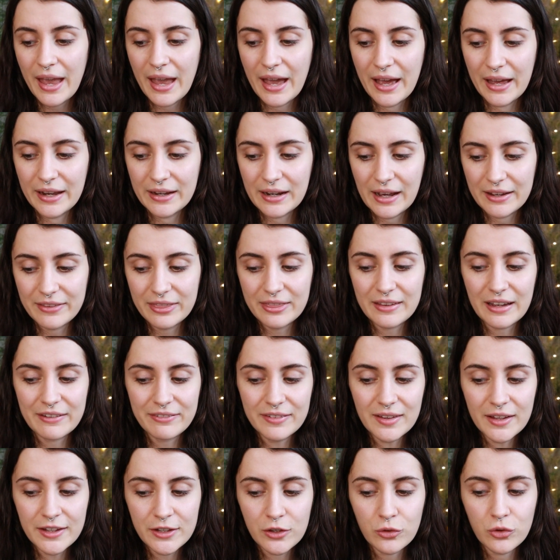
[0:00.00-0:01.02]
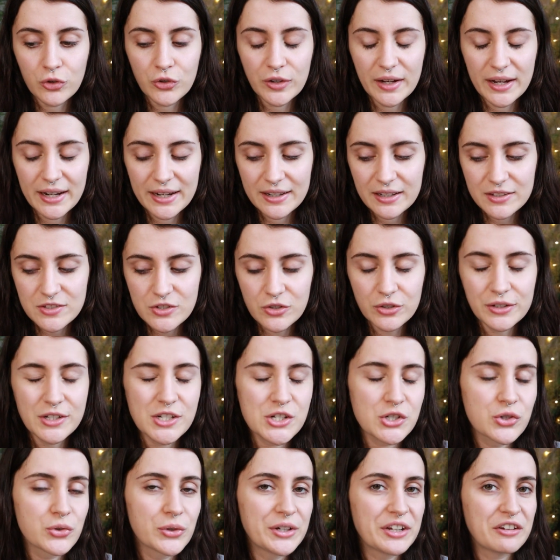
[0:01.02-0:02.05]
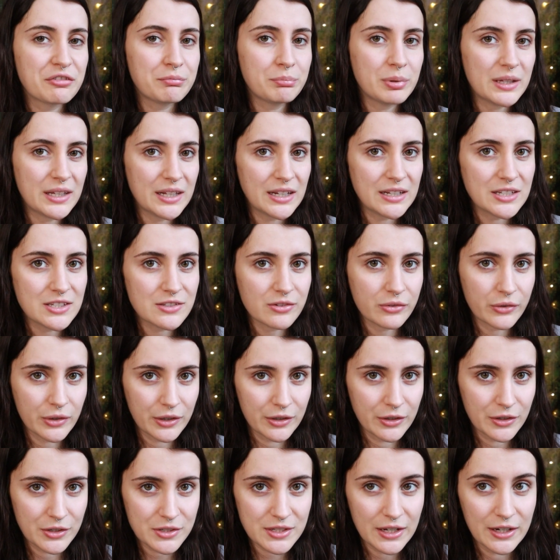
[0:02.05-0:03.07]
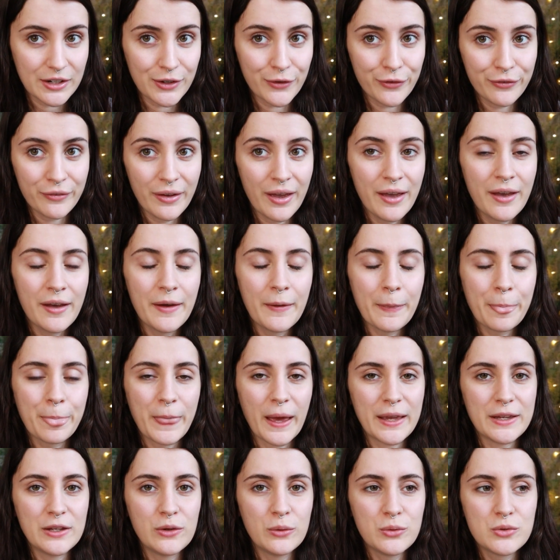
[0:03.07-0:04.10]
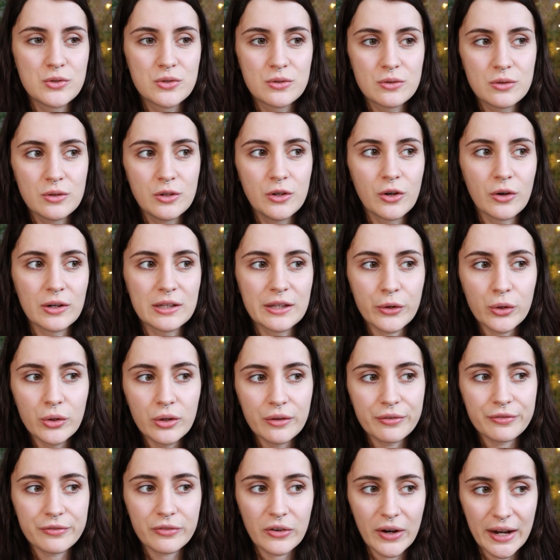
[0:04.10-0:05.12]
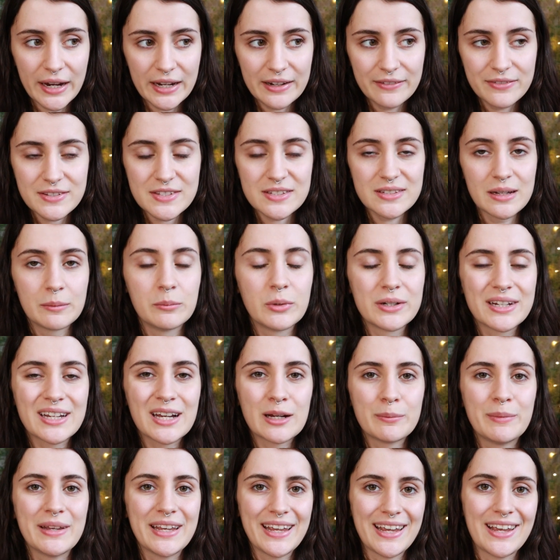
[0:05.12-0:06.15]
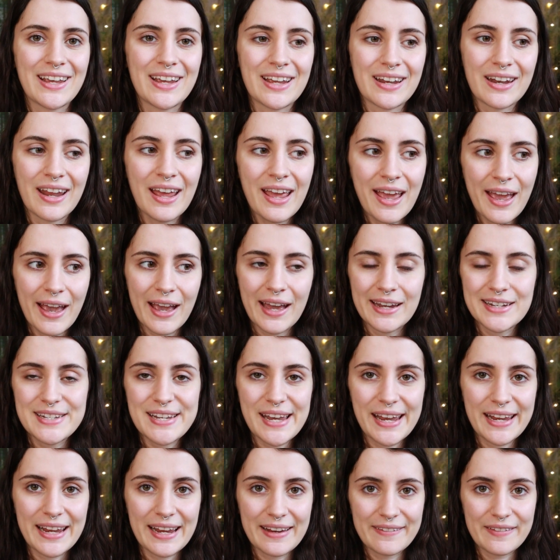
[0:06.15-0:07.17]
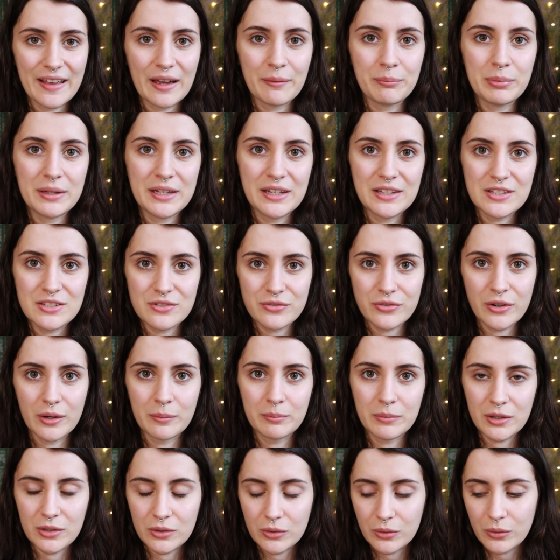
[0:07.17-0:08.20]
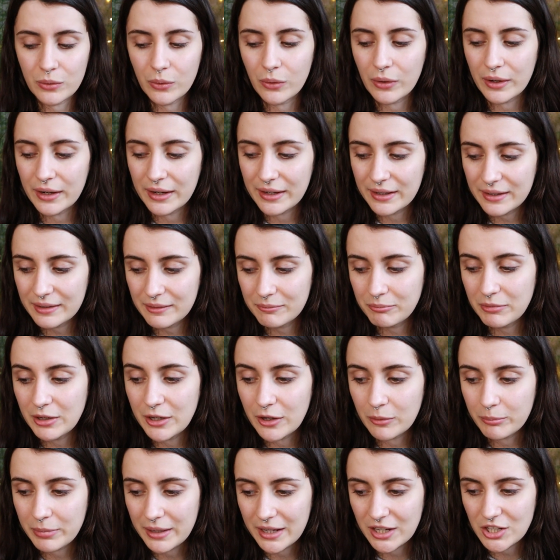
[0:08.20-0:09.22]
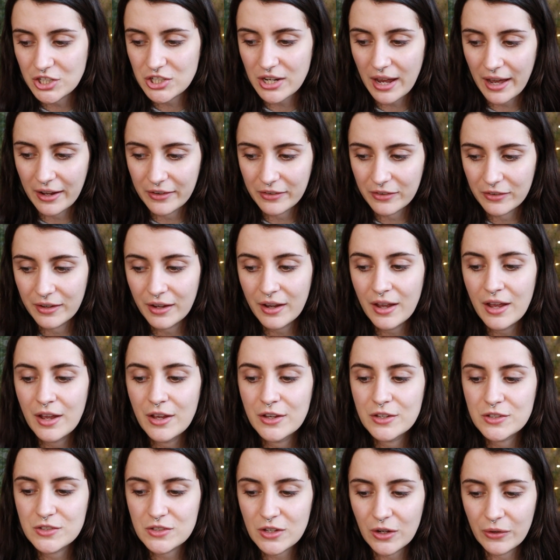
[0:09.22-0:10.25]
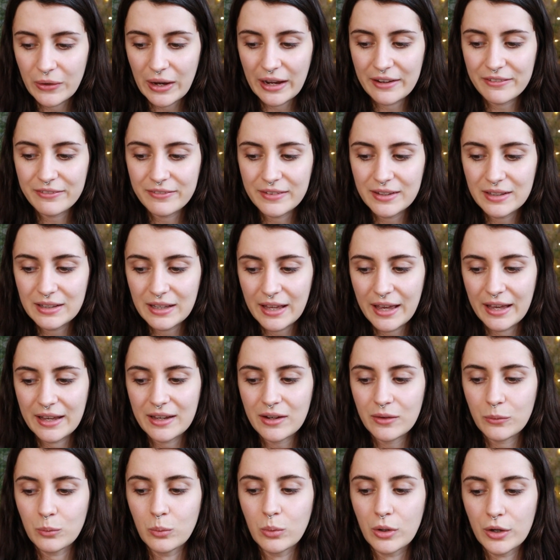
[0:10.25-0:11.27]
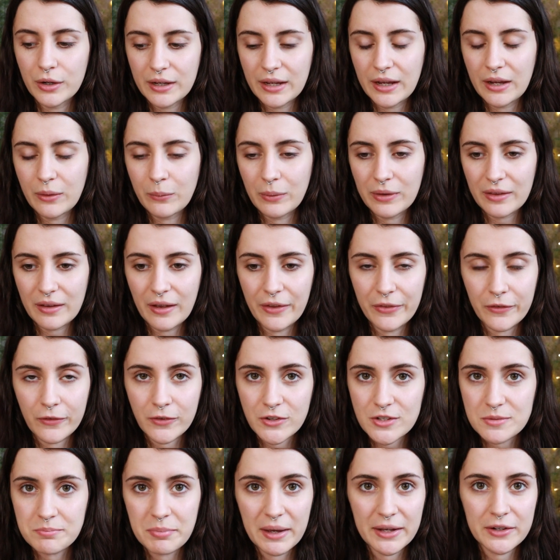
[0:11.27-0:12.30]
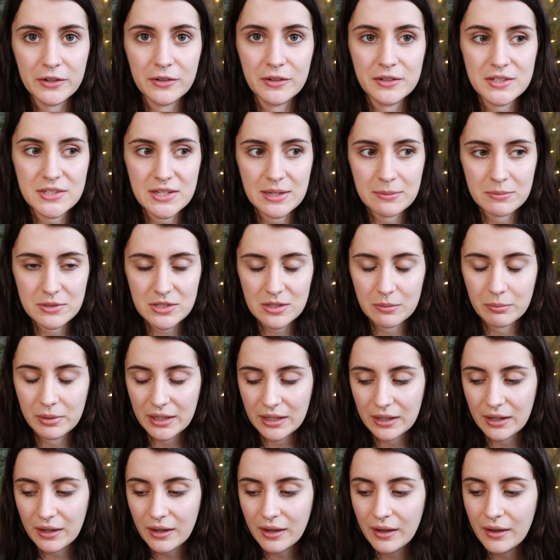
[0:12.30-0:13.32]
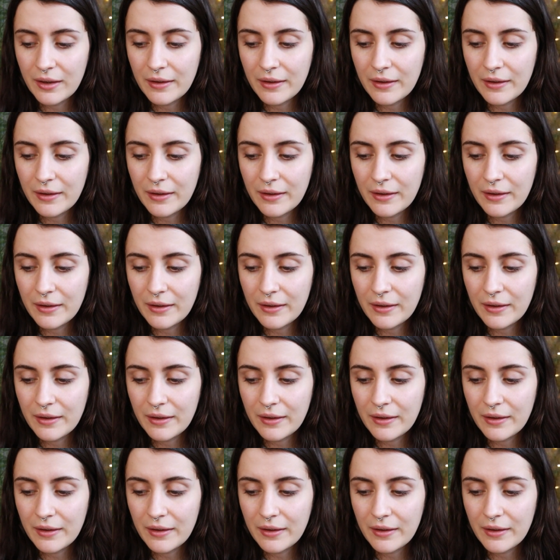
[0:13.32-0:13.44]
And I, I feel like you created a certain degree of peace for yourself that you you're a little afraid of someone coming in and taking that peace from you or it you know being shattered so i feel like working with others better seems to be